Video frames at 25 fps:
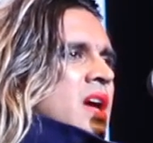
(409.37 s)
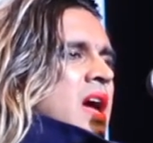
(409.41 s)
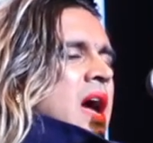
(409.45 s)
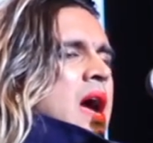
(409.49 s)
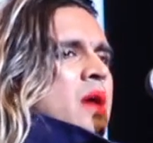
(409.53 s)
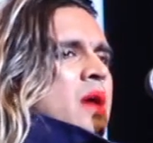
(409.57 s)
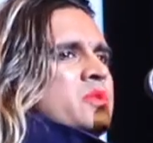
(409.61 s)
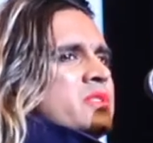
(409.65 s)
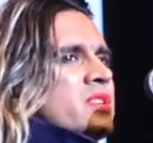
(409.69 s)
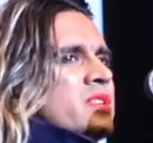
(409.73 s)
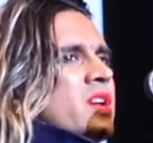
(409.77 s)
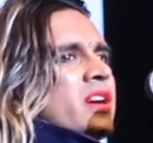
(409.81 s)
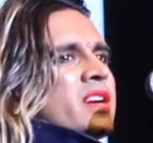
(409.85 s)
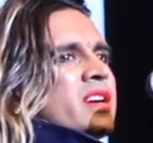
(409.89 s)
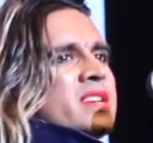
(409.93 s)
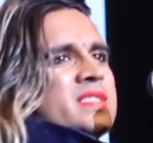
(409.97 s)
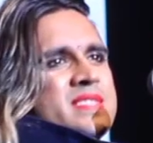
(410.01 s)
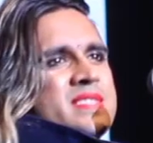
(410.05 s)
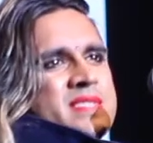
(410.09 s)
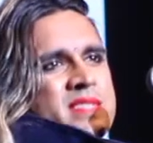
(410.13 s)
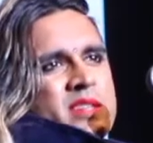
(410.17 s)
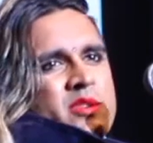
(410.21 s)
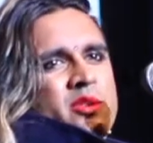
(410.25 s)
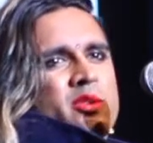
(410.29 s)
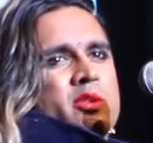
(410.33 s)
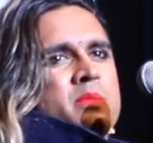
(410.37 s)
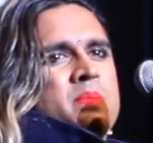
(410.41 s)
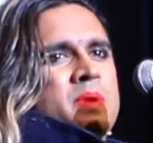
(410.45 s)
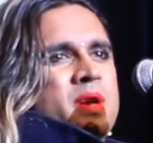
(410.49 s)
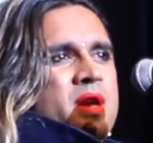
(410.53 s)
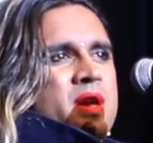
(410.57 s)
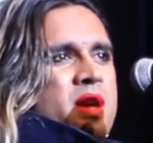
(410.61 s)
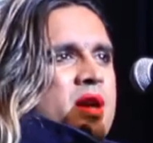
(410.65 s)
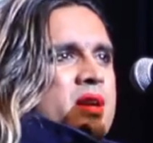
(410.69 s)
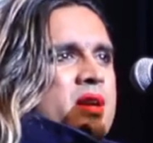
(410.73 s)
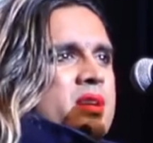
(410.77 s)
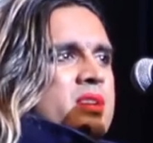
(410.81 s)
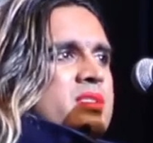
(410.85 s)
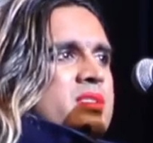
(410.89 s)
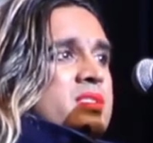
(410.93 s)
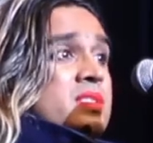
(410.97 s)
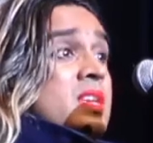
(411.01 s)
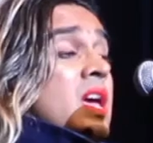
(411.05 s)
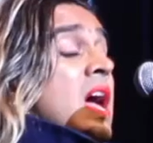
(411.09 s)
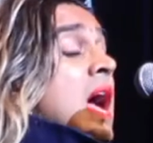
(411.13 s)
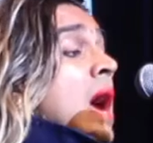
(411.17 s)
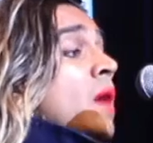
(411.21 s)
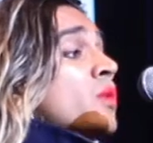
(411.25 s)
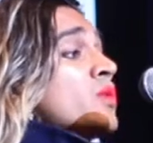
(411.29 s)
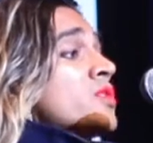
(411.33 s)
I was not considered because.
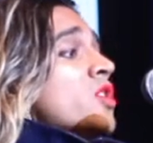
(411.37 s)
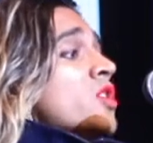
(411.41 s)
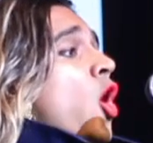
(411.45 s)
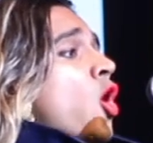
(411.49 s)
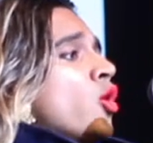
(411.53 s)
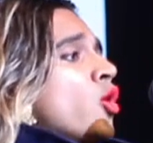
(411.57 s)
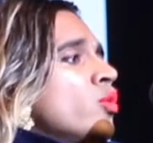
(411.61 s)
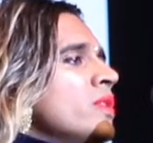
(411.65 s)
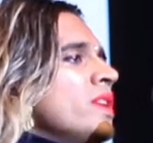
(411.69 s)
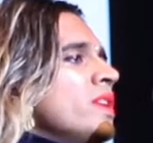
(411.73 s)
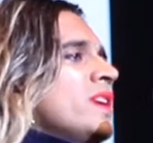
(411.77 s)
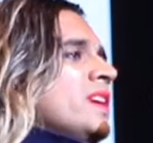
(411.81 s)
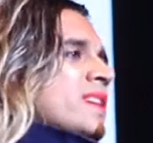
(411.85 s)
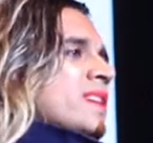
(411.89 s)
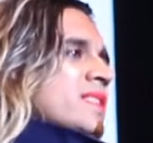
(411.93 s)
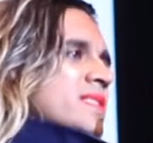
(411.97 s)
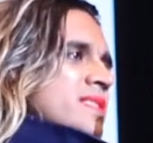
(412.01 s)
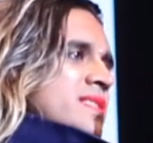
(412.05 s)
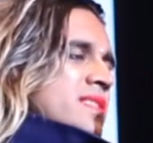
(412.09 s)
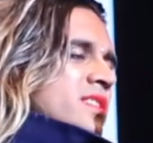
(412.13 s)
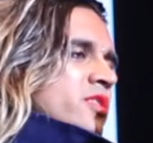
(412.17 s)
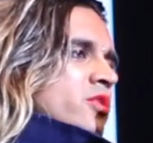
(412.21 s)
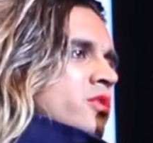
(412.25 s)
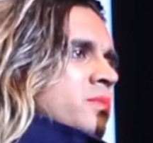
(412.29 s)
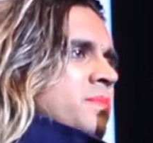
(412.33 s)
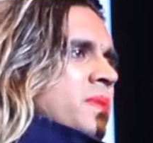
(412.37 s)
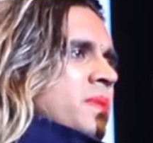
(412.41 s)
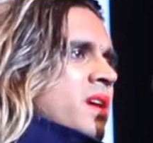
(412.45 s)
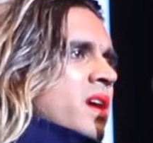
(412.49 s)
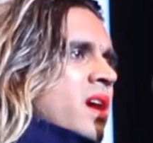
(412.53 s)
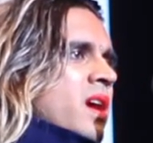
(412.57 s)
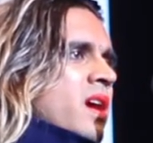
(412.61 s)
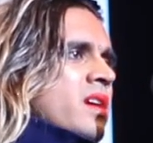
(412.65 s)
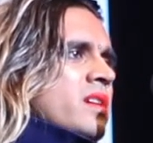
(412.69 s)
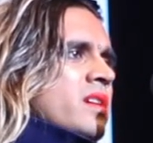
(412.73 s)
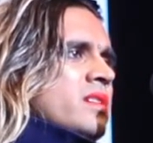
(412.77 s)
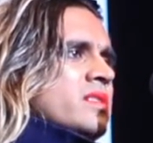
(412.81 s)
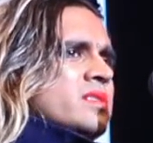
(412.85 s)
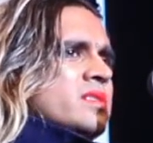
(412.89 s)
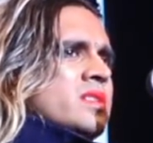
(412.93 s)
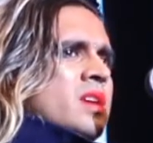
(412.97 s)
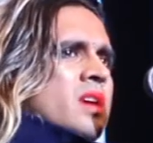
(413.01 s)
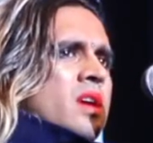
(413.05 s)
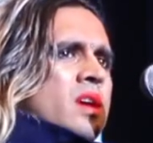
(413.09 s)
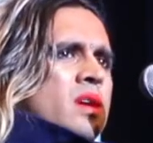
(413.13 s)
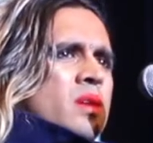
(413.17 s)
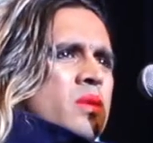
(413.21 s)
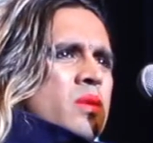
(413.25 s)
I was only considered because.